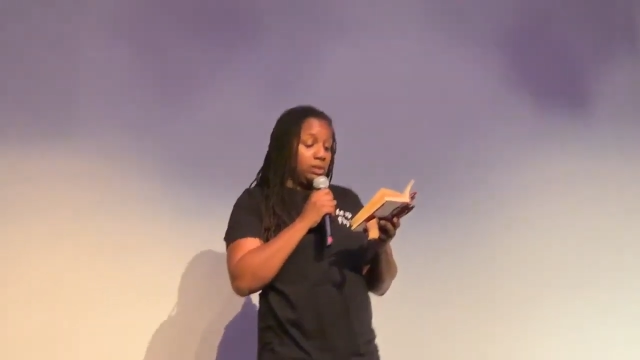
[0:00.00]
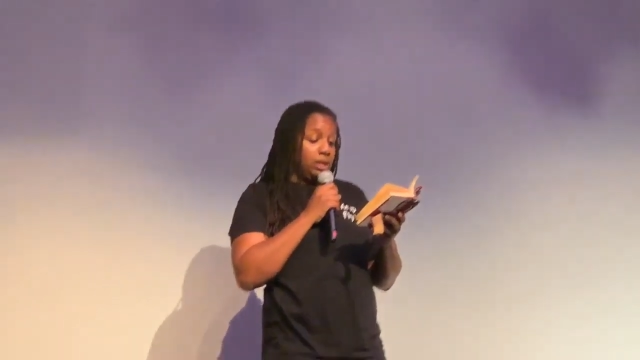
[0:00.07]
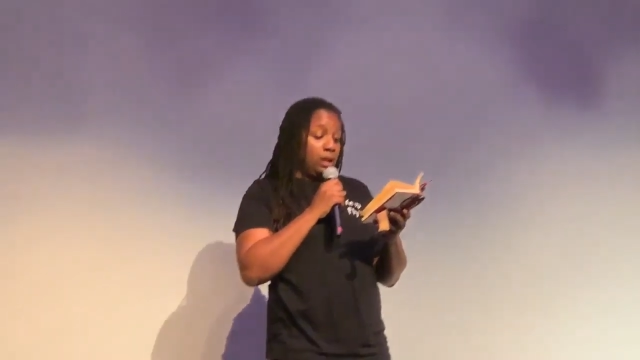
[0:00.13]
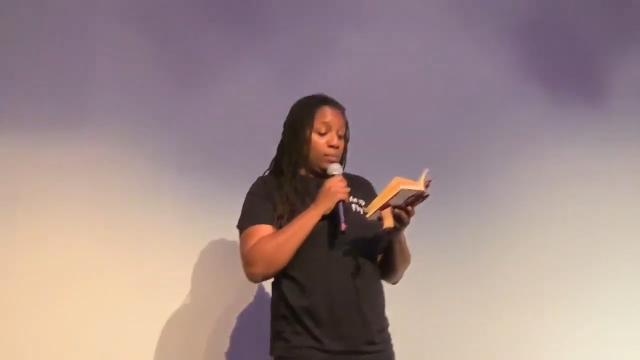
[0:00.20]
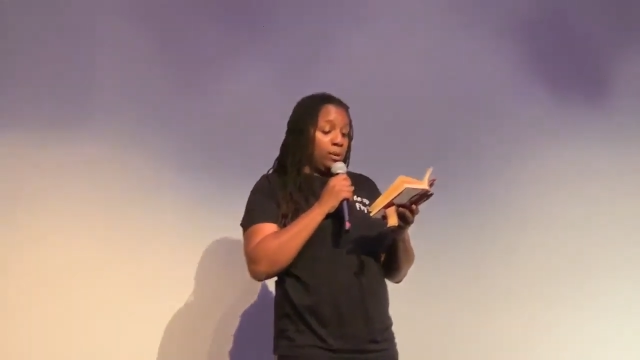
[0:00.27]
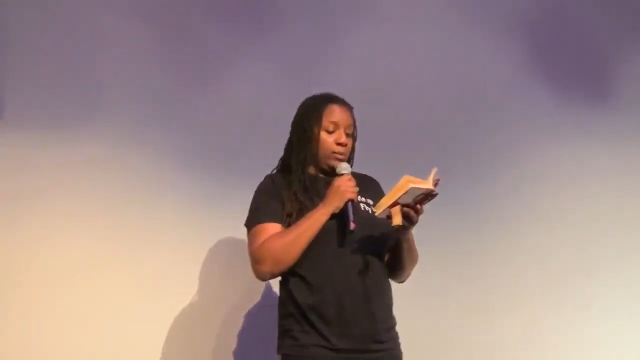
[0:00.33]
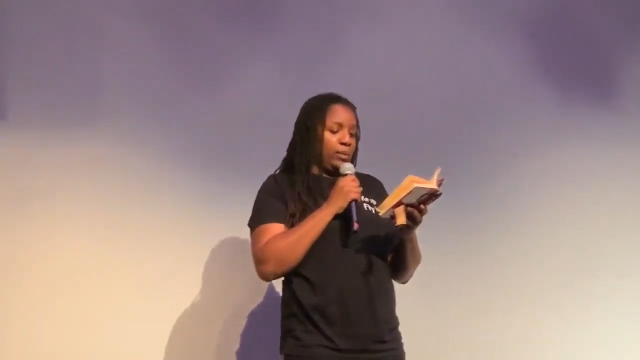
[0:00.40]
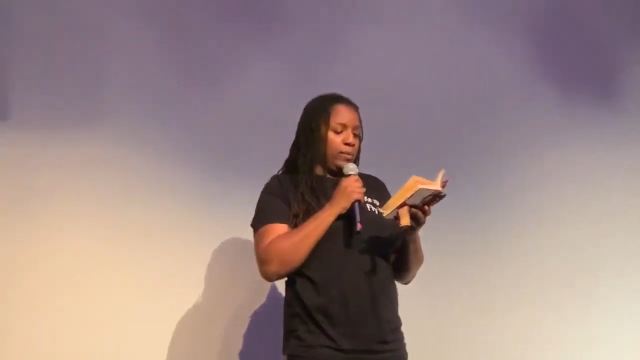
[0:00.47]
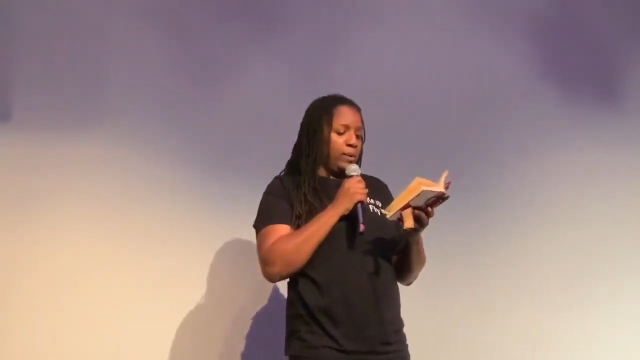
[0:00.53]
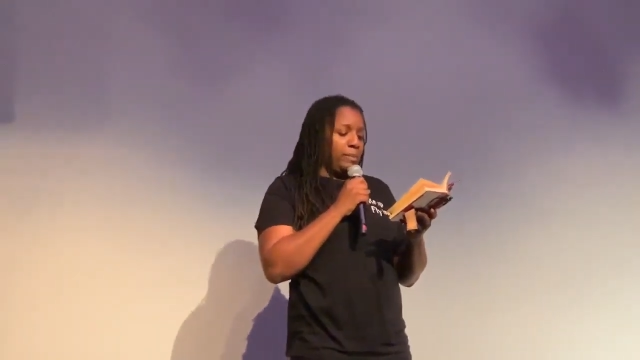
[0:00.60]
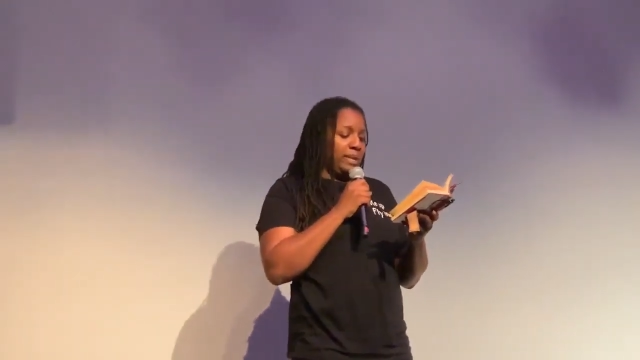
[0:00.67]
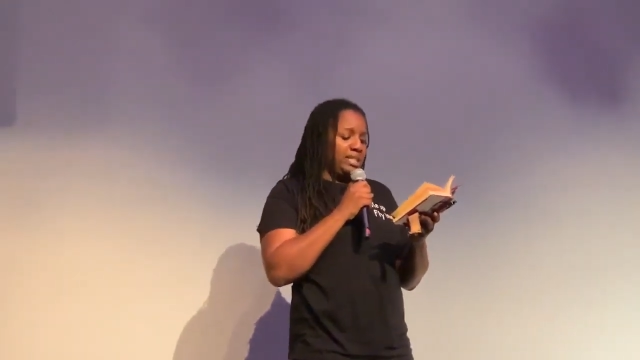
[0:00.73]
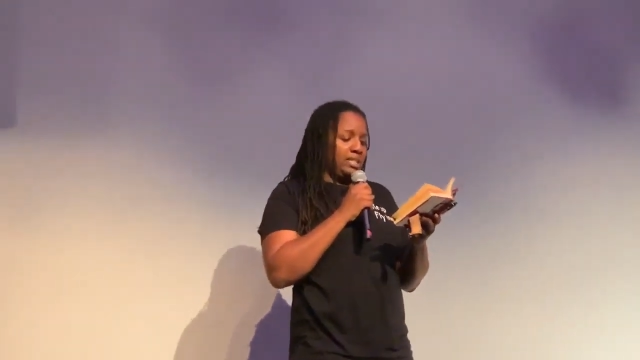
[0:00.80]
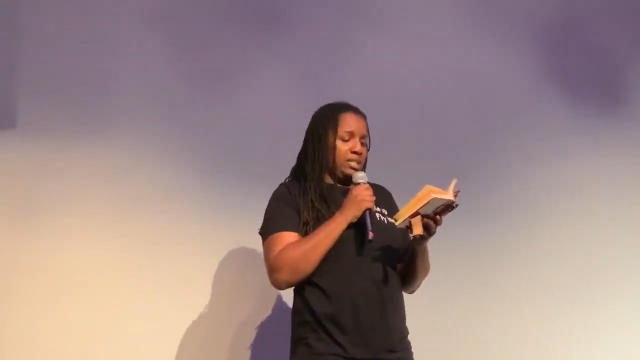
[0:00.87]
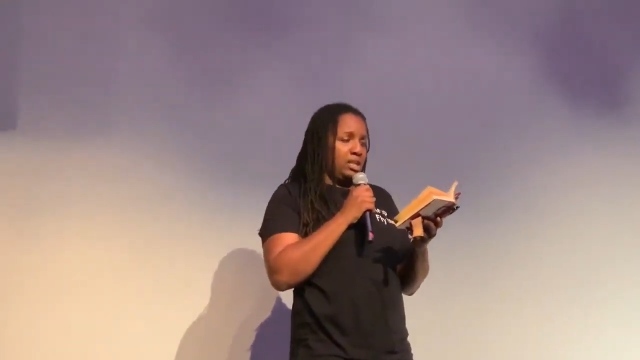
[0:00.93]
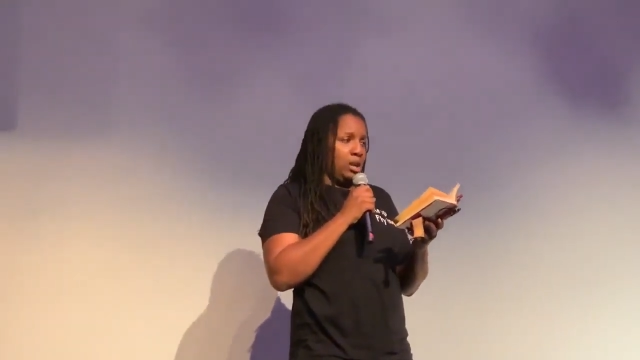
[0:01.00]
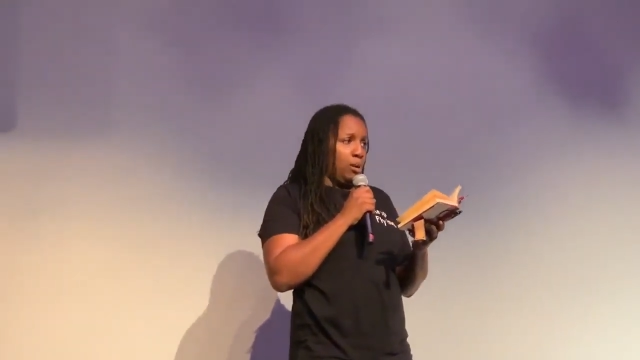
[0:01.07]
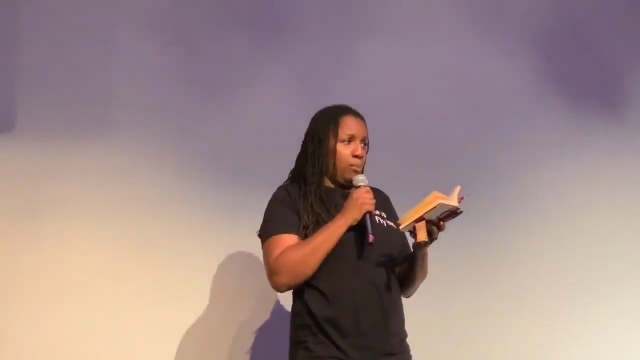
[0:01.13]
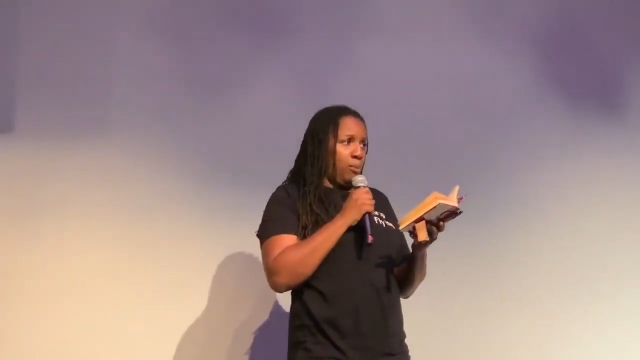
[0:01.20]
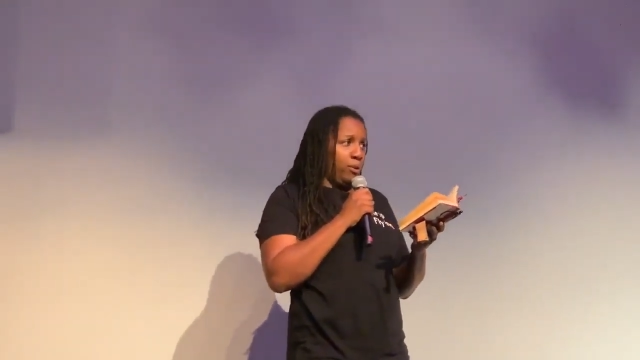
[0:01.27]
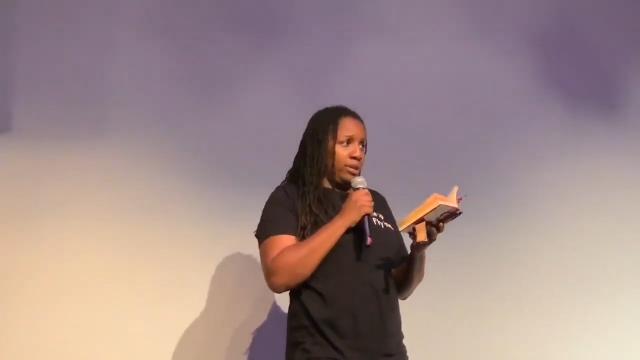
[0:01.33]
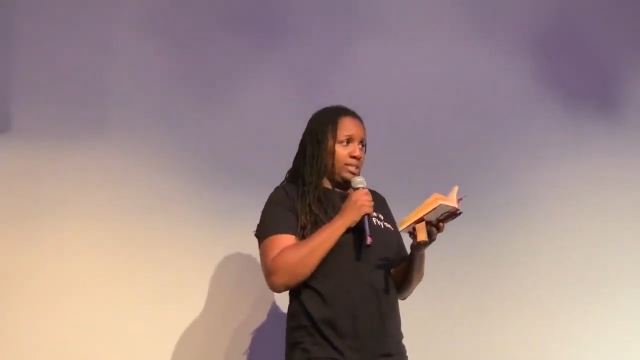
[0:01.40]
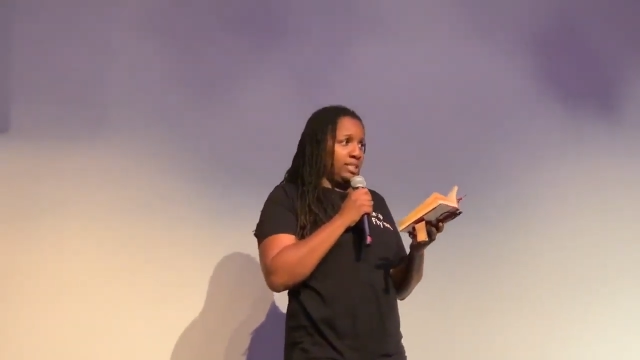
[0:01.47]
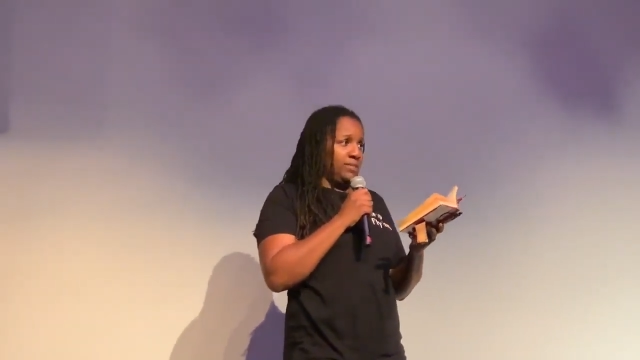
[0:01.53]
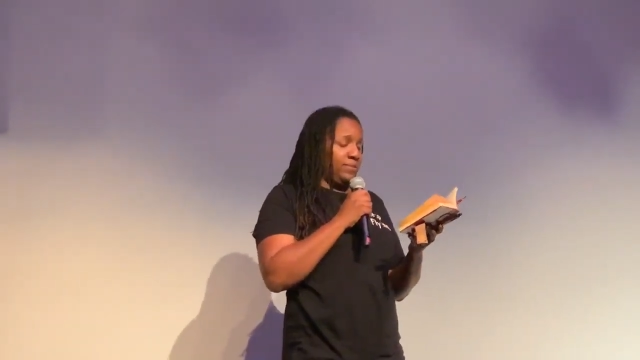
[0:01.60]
but we were missing the importance of